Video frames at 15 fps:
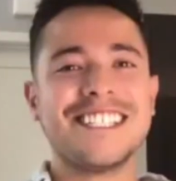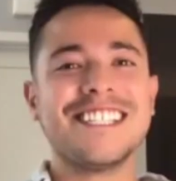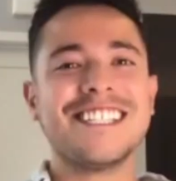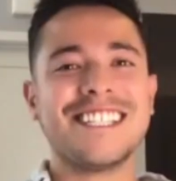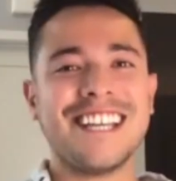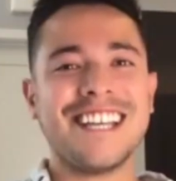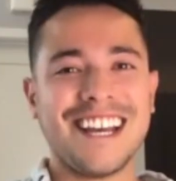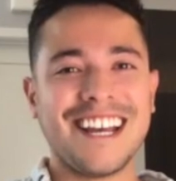
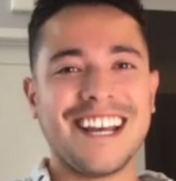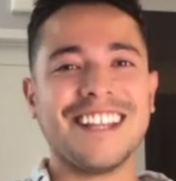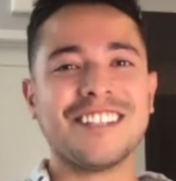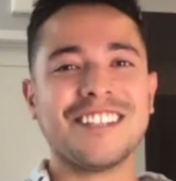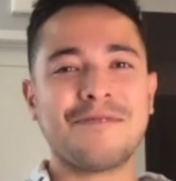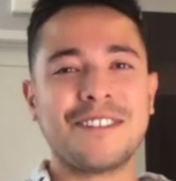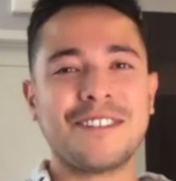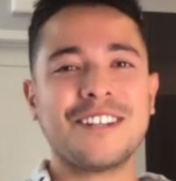say
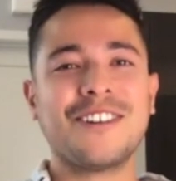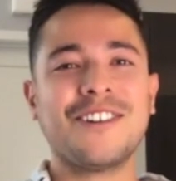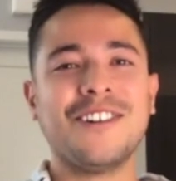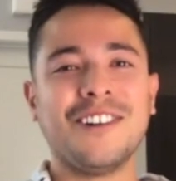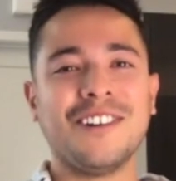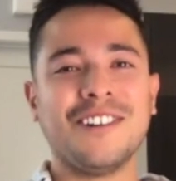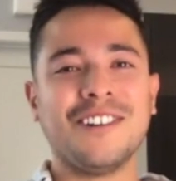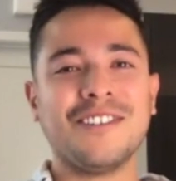that's pretty
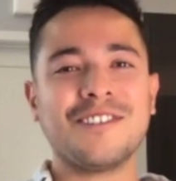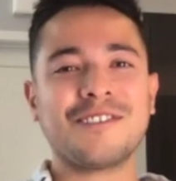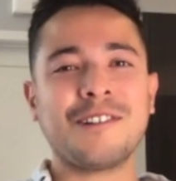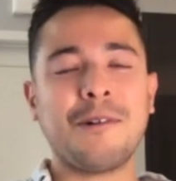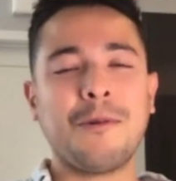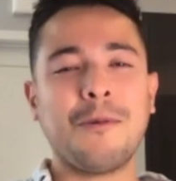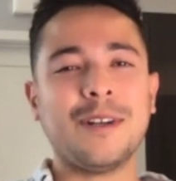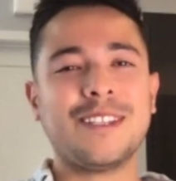cool.
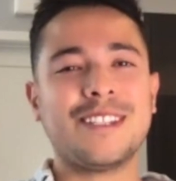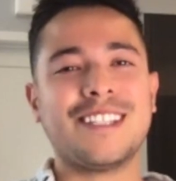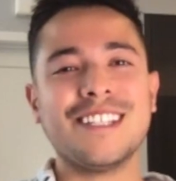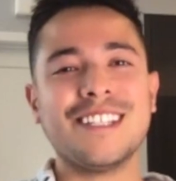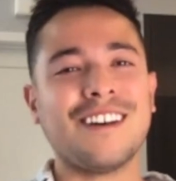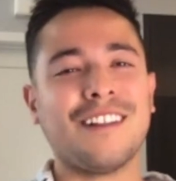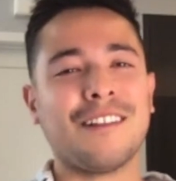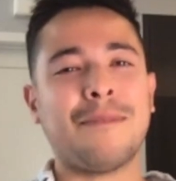So what's
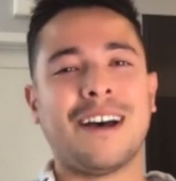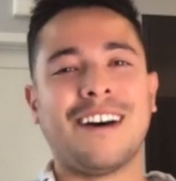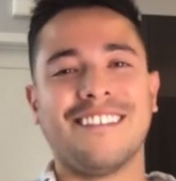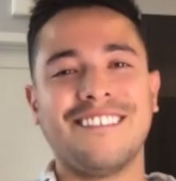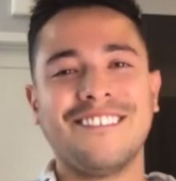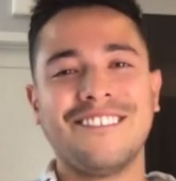this all about?